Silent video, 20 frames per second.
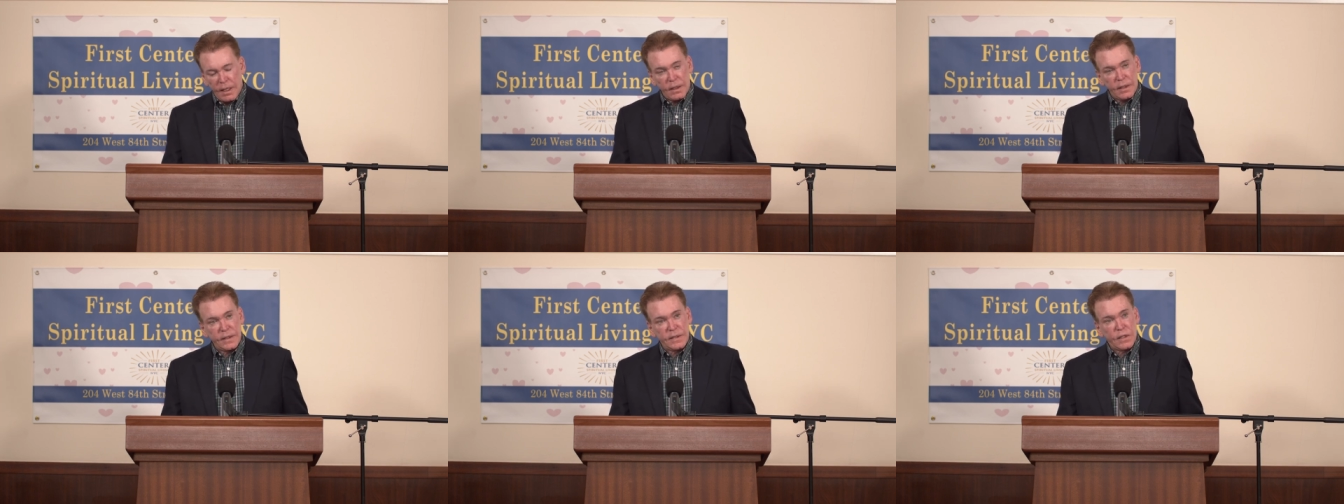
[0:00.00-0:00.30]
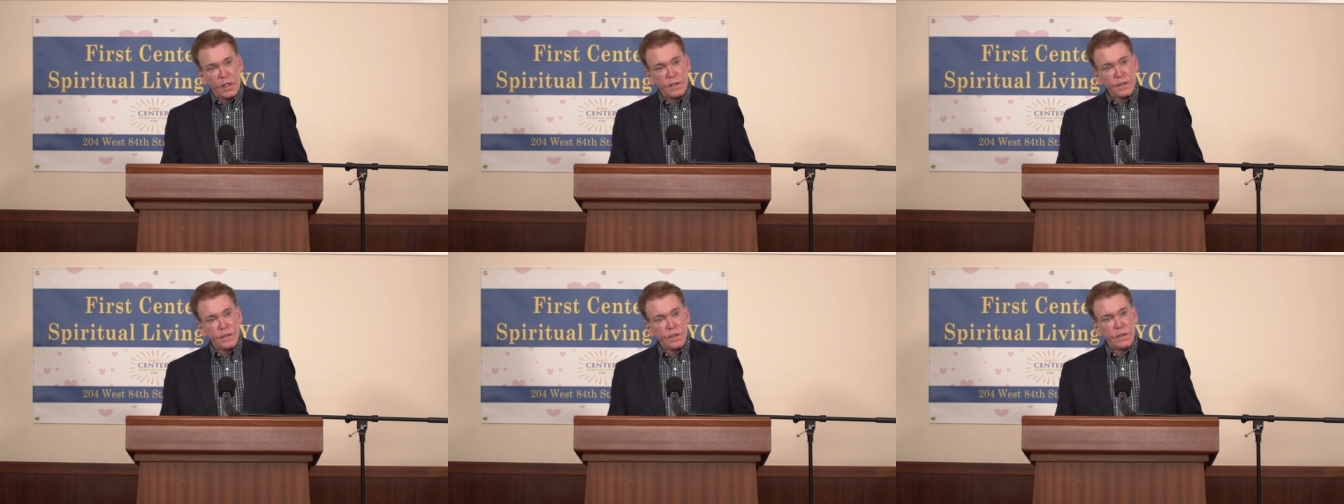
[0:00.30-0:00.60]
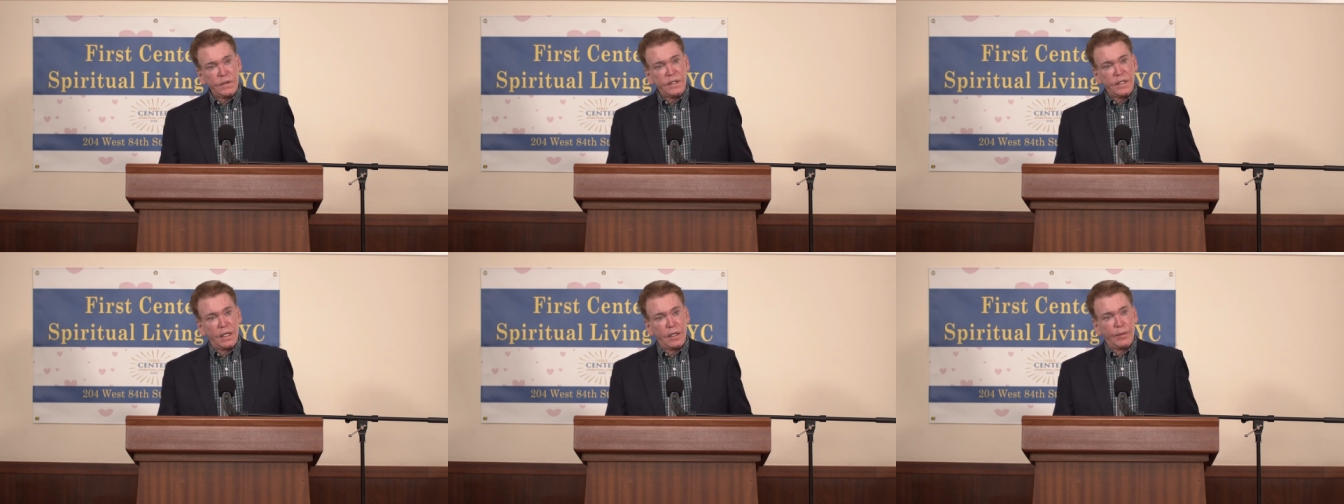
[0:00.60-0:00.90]
Let's also
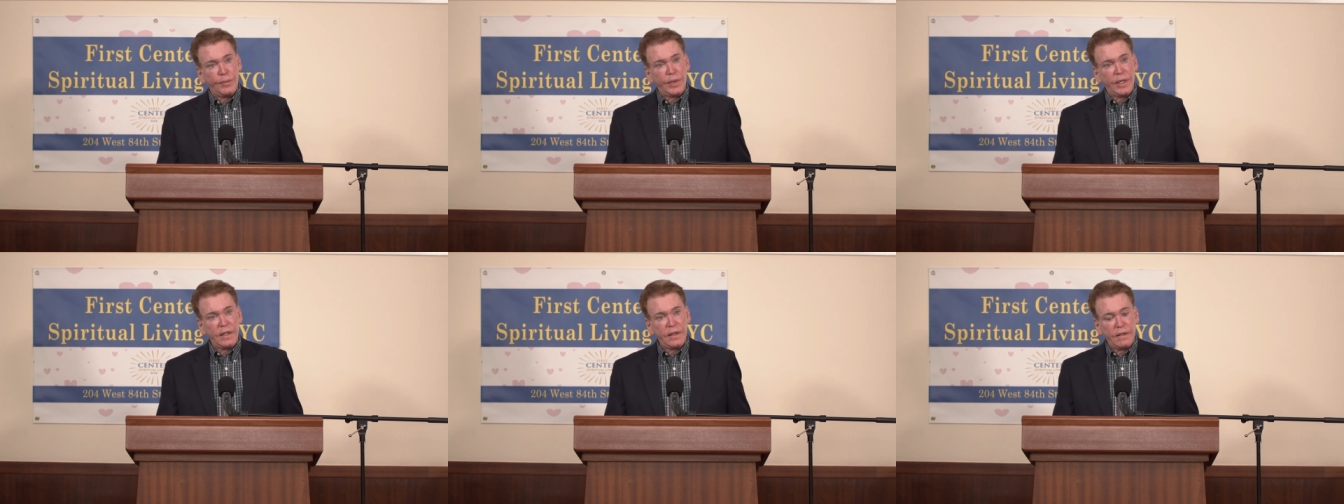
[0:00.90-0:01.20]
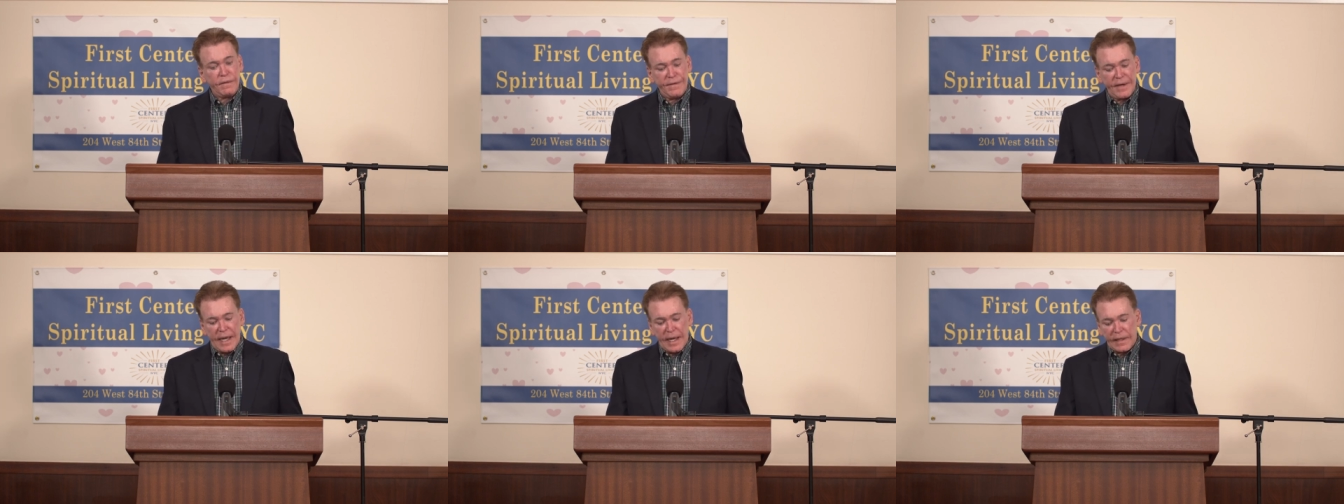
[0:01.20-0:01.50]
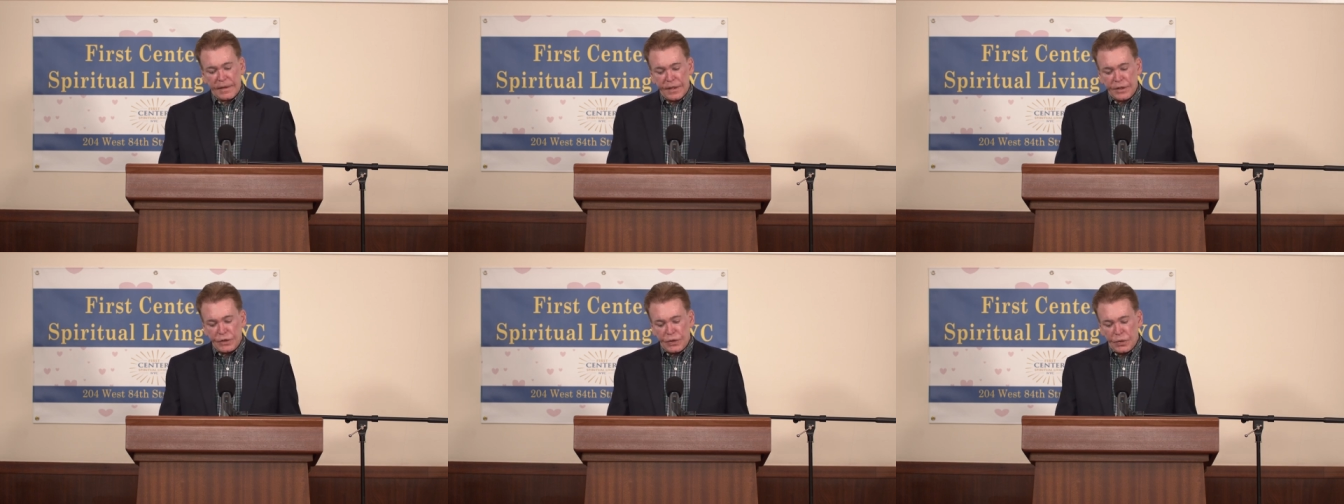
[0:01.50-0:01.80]
celebrate the
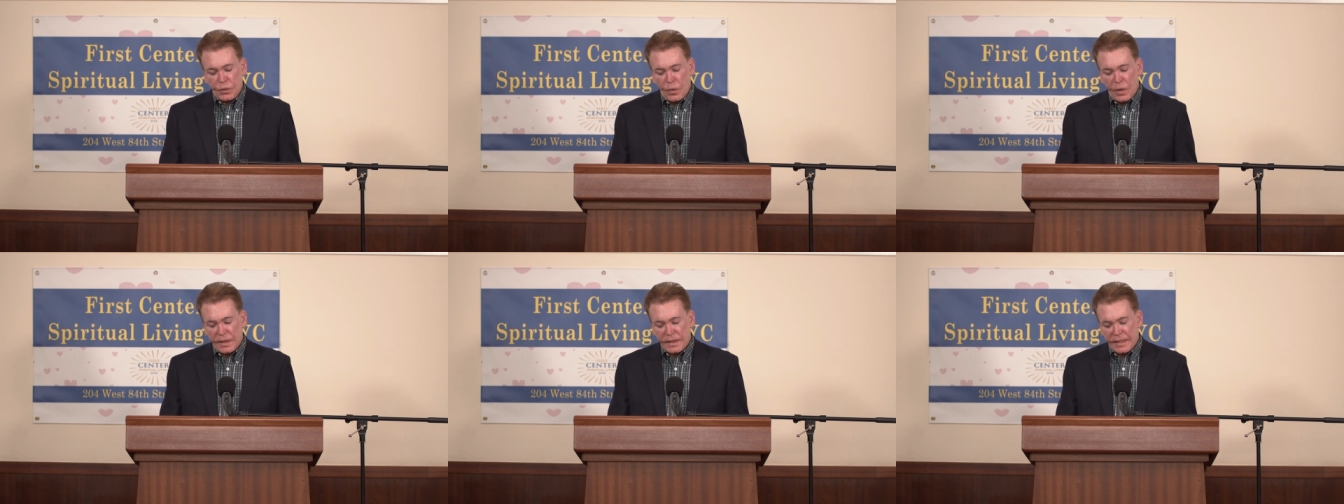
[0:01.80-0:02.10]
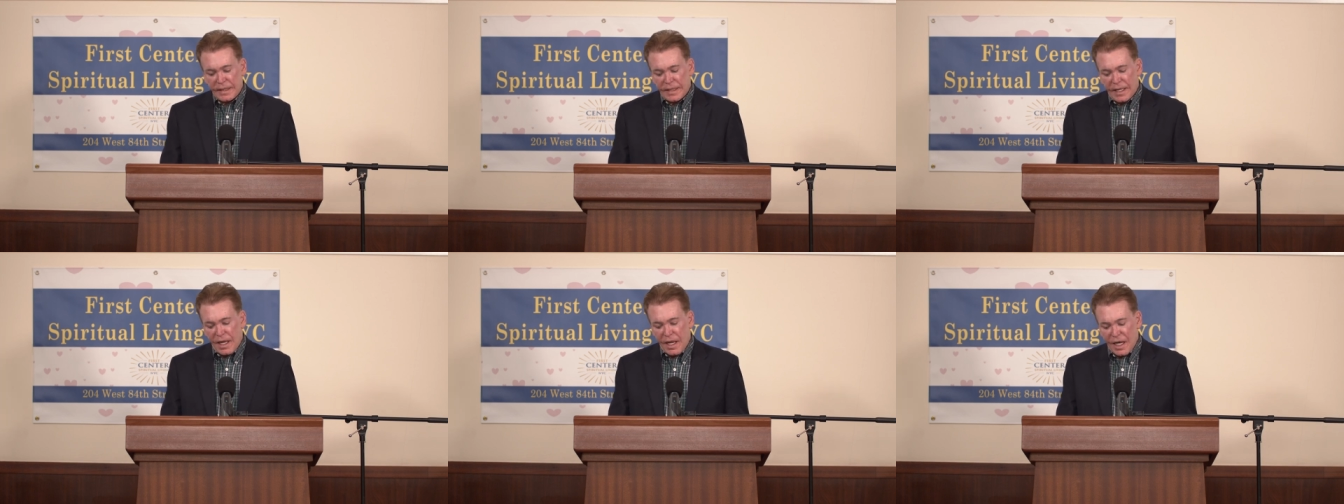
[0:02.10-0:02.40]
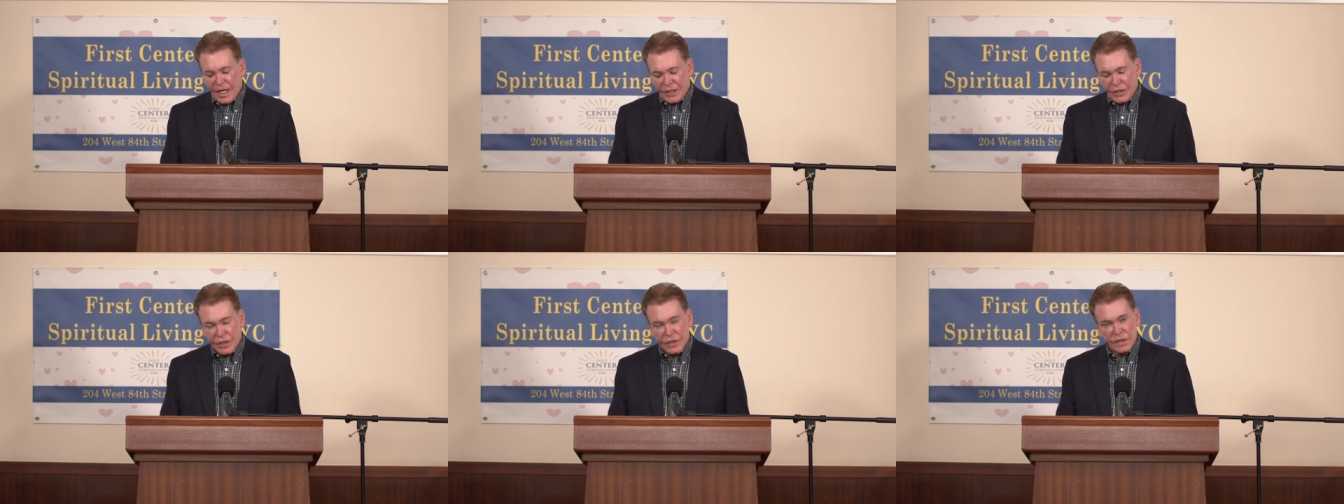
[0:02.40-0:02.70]
fact that you want to
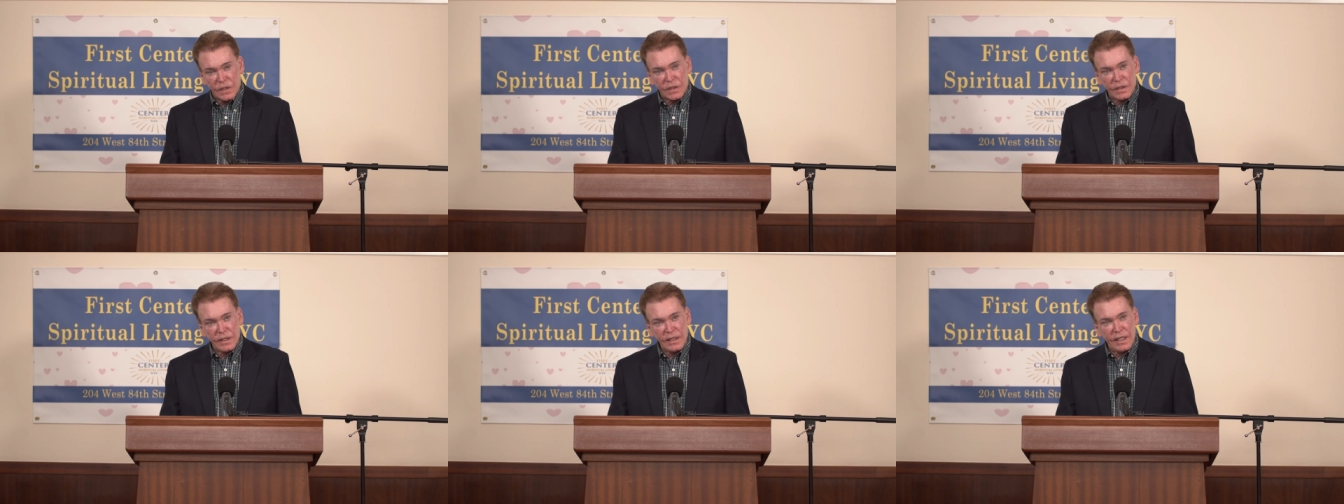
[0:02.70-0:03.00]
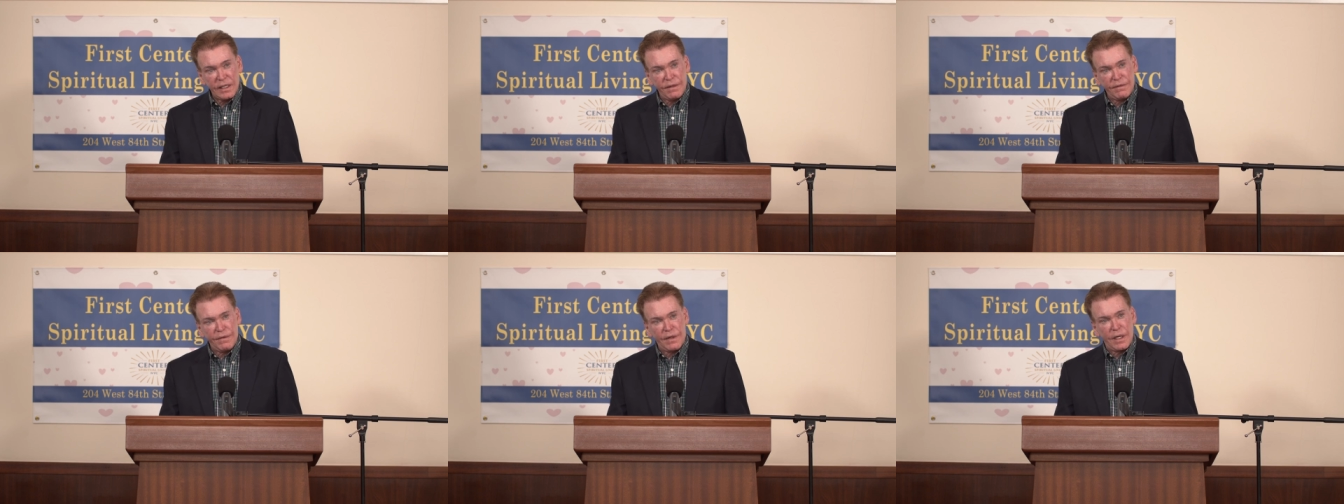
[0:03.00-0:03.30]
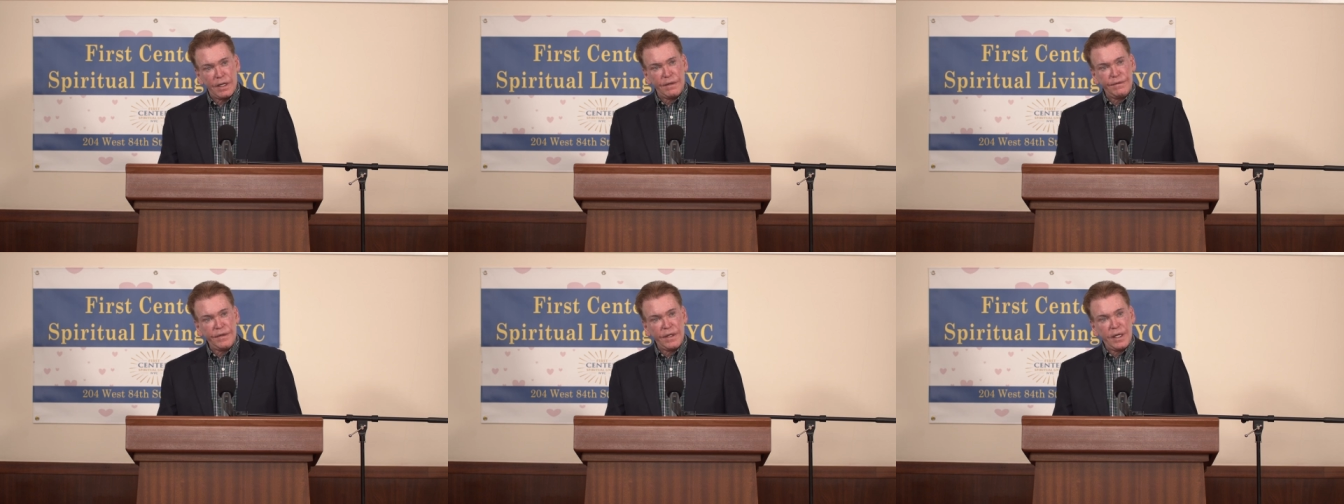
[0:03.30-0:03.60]
consciously
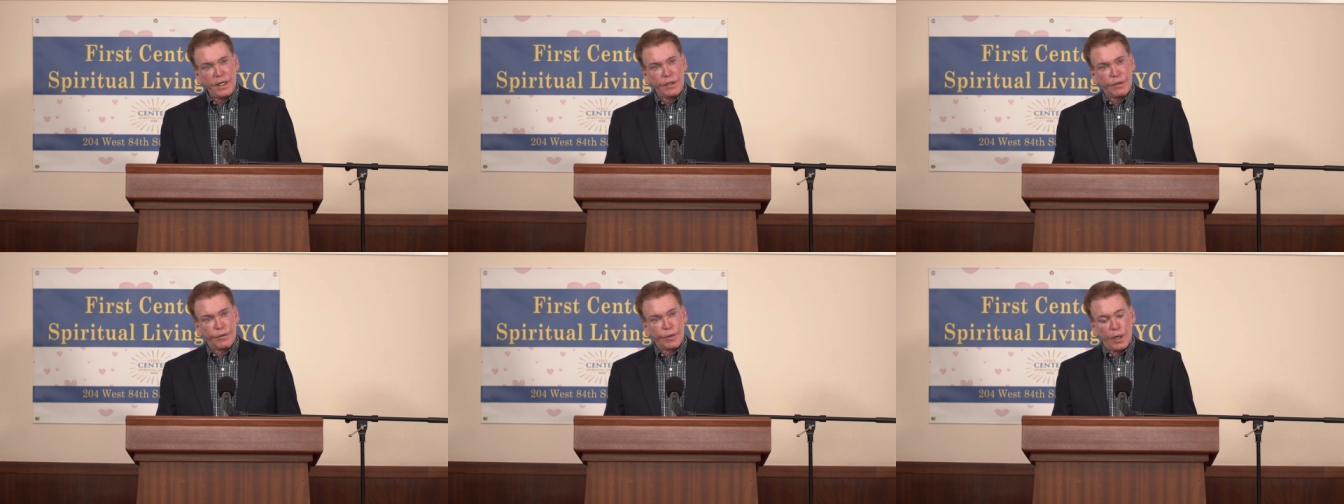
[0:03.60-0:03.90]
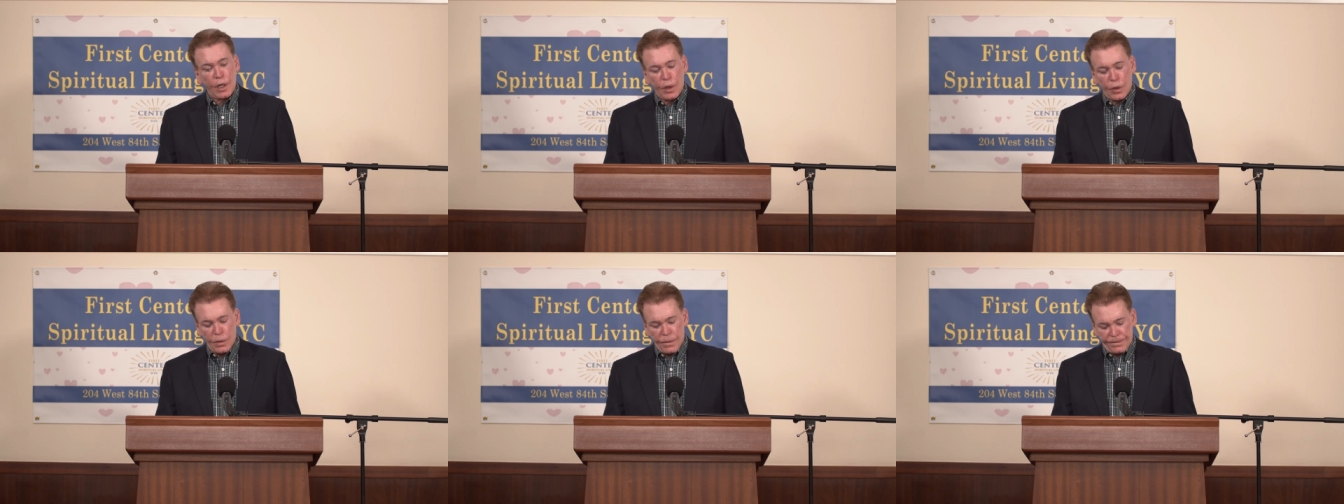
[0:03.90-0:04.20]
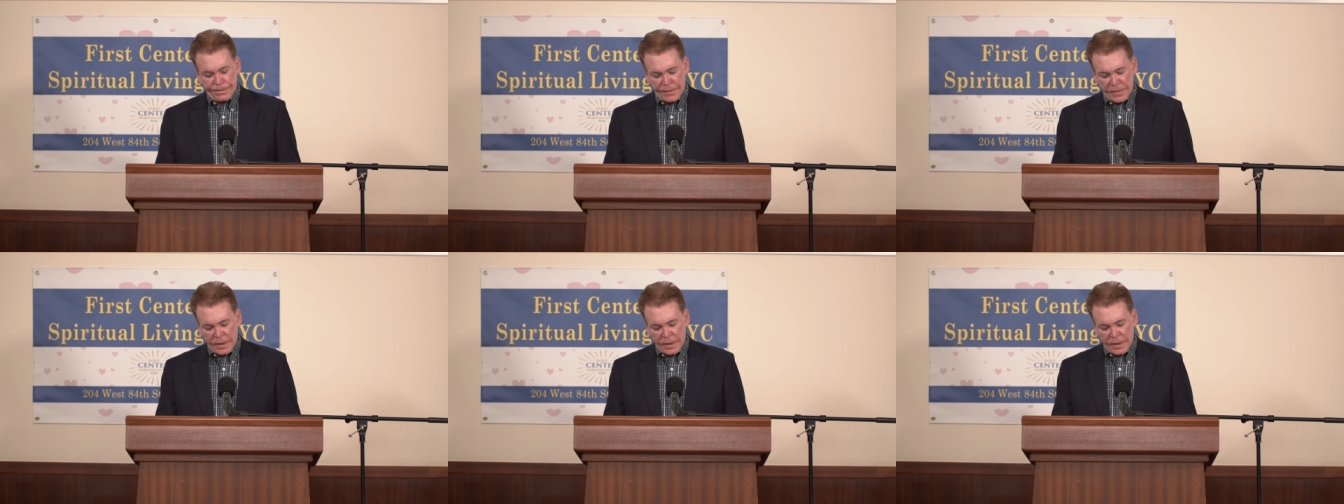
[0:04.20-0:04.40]
evolve and grow.